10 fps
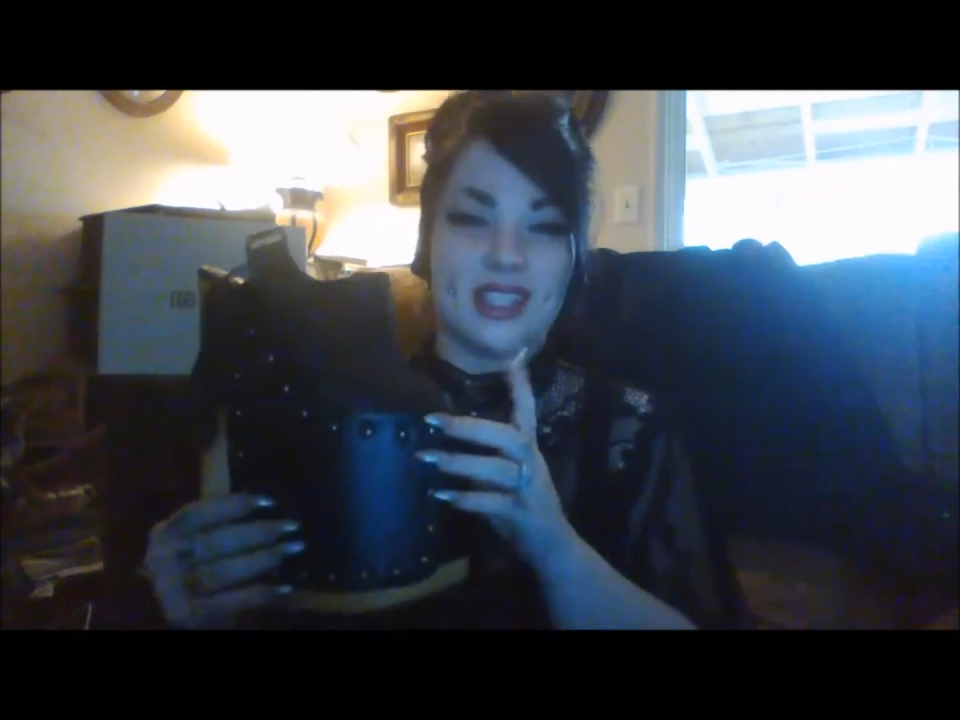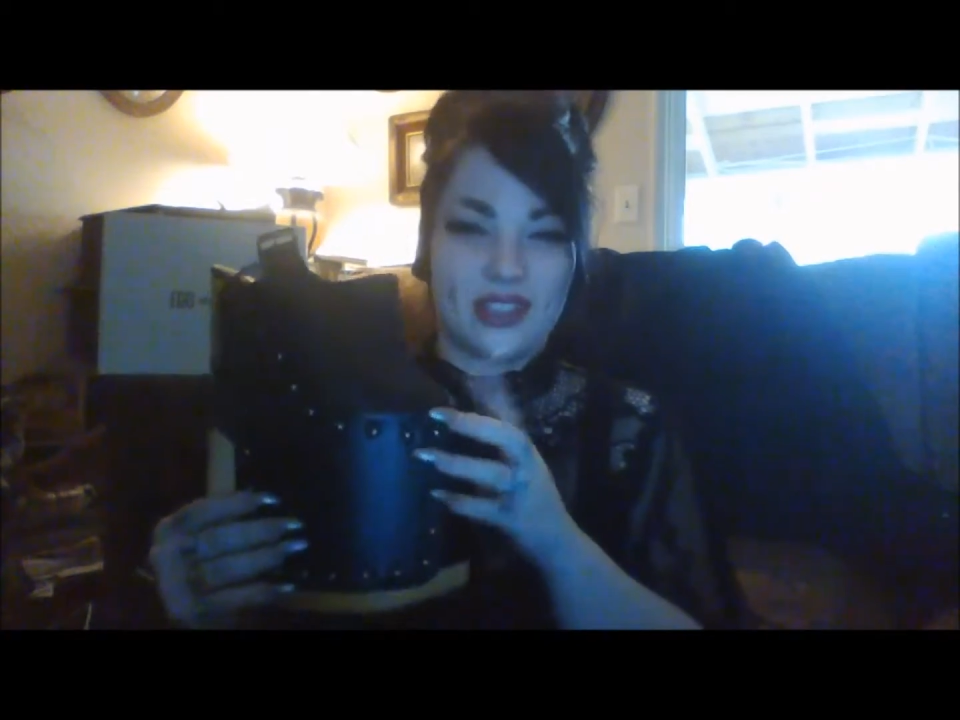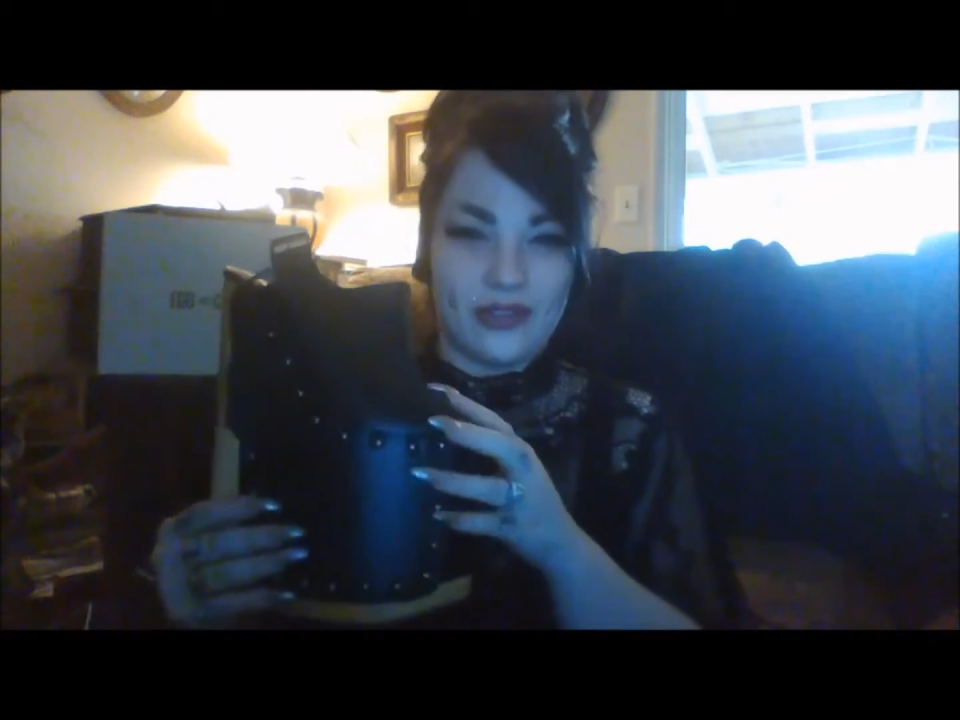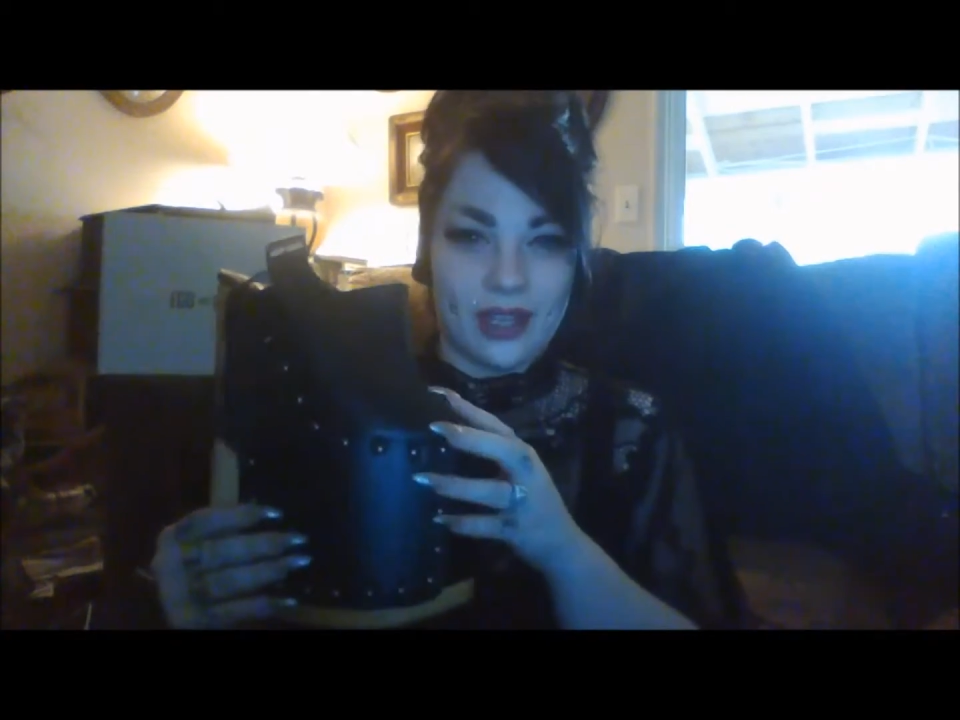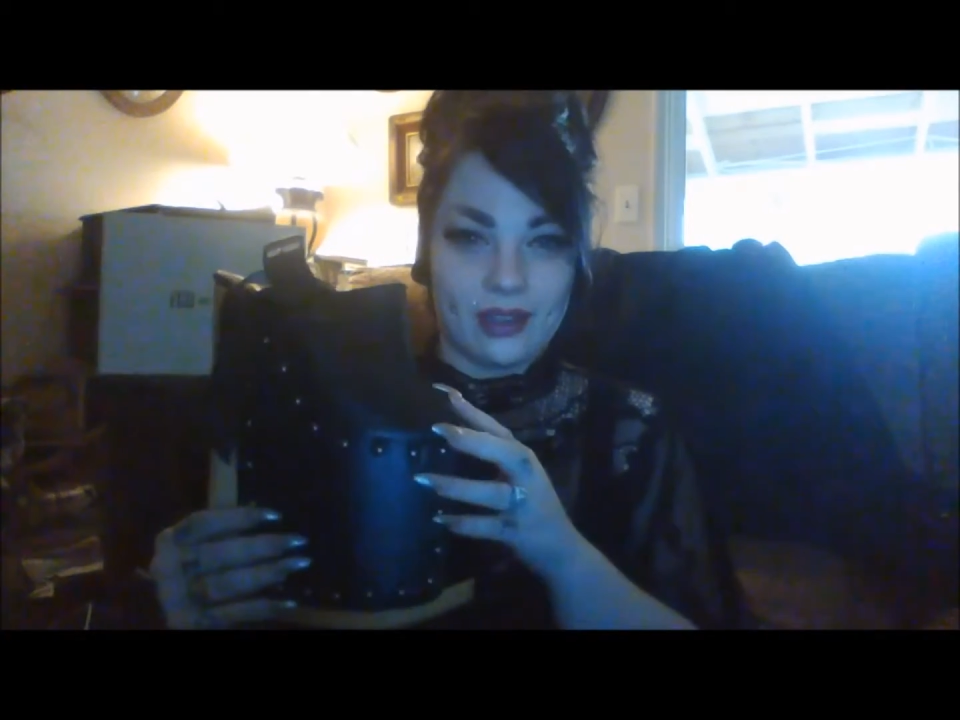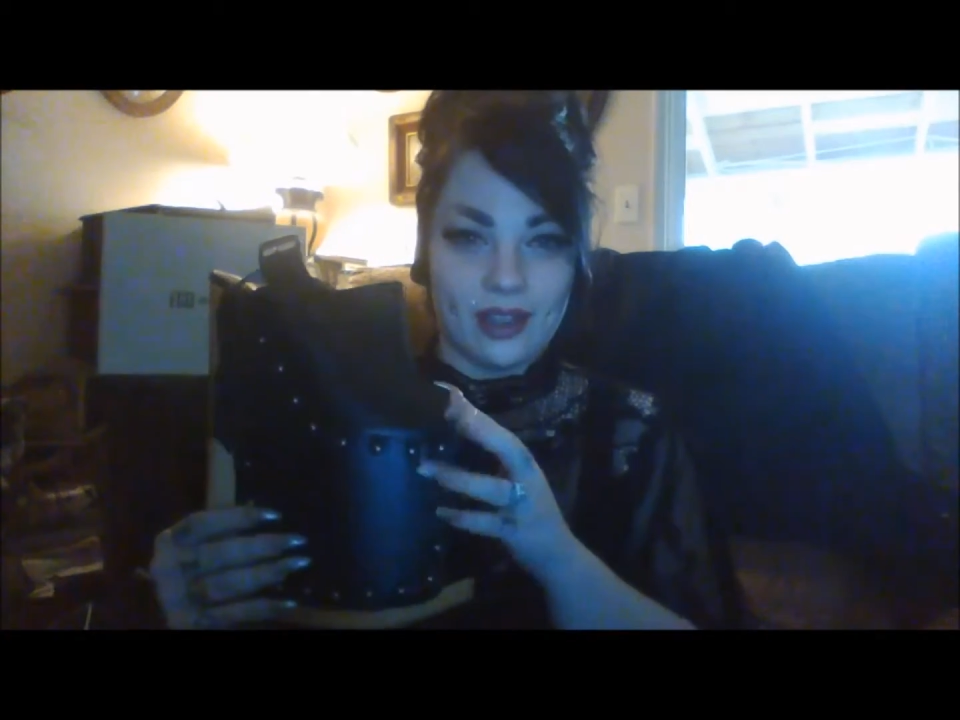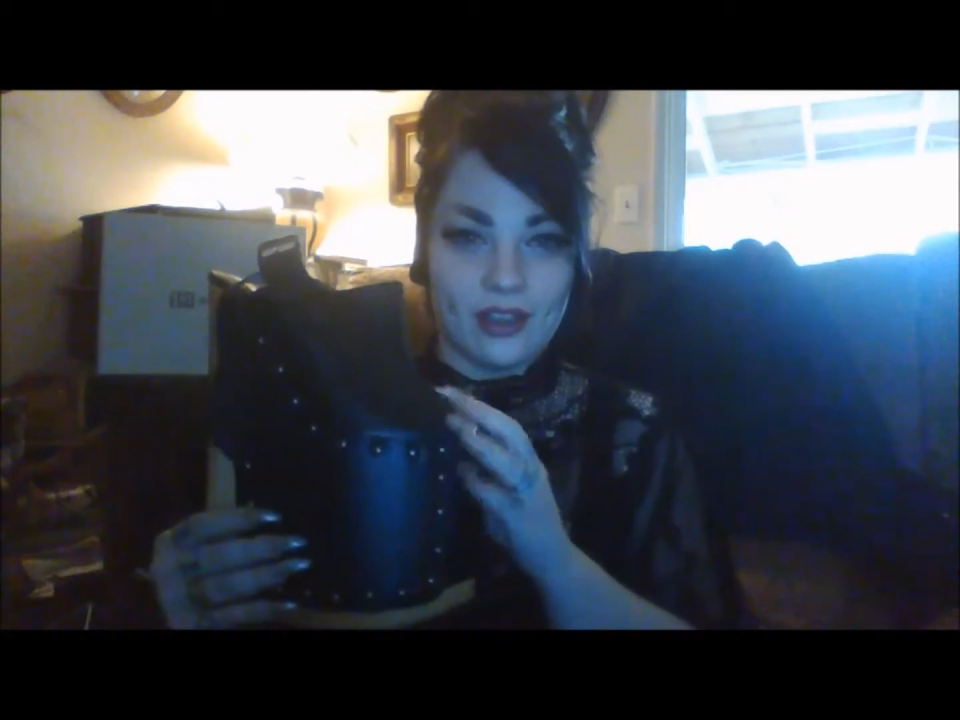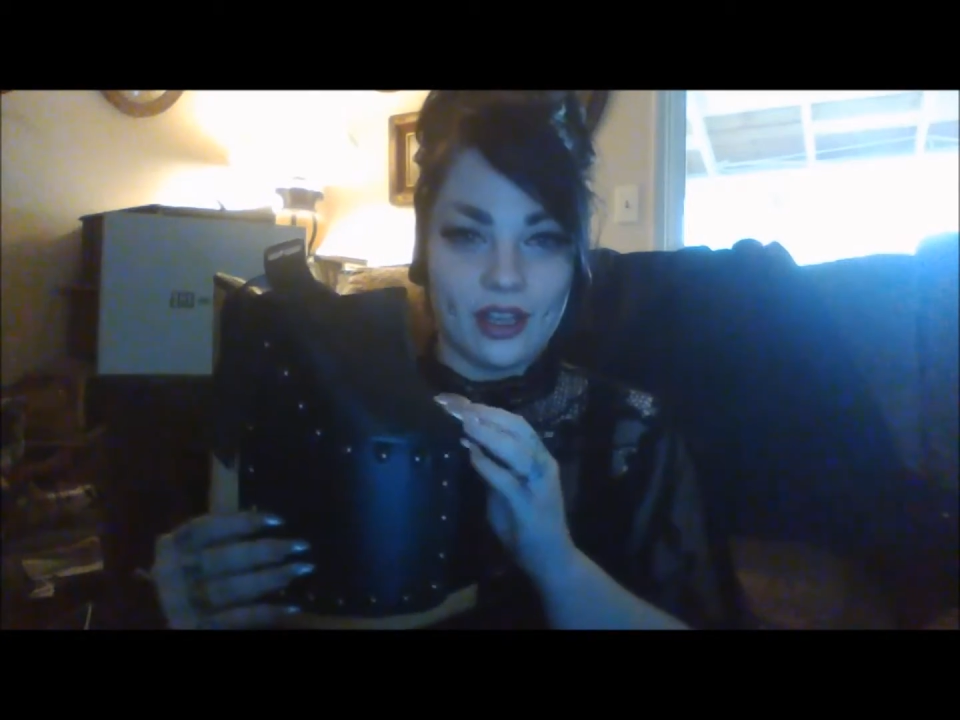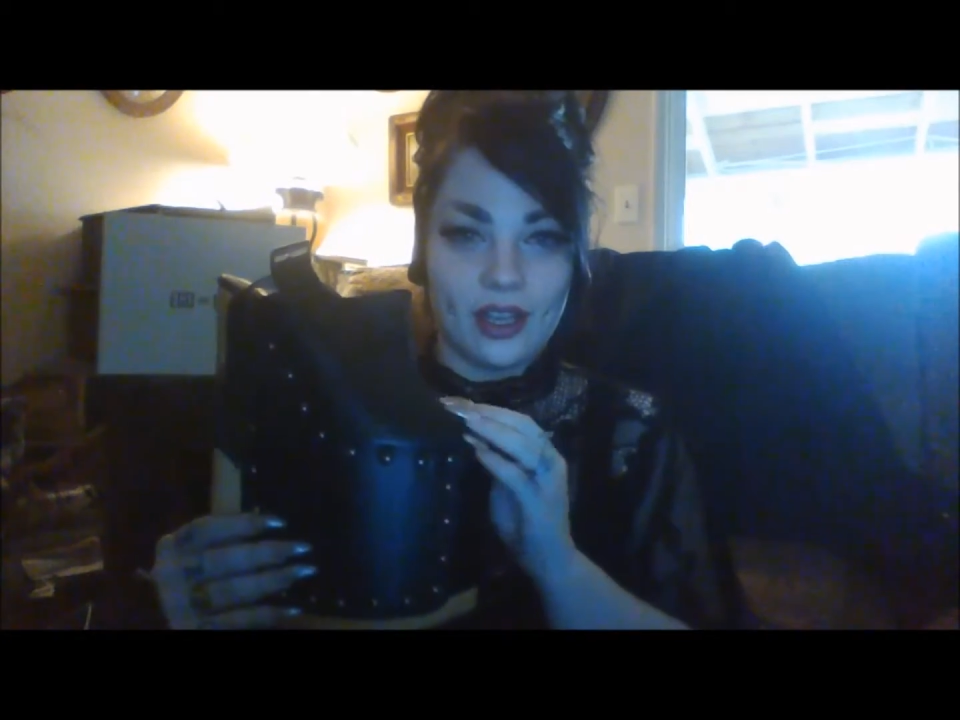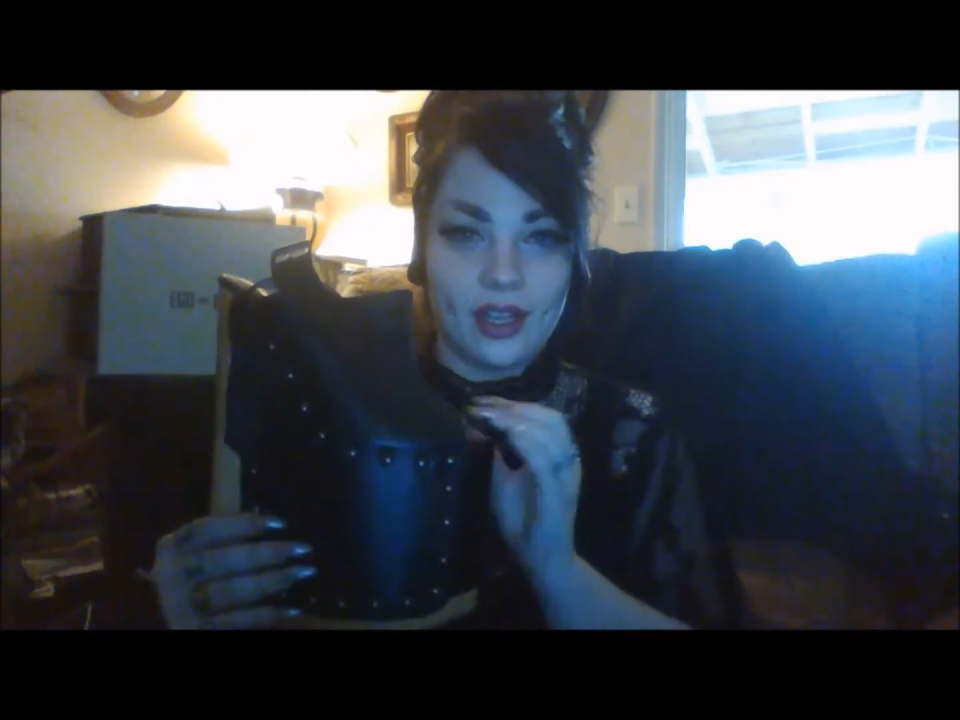is fake
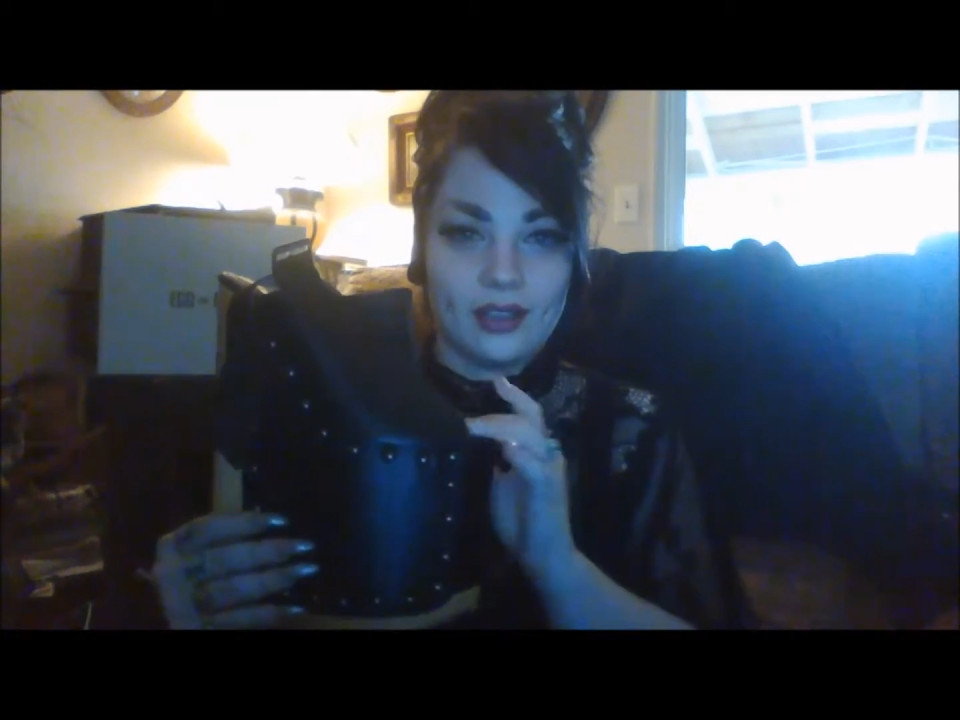leather,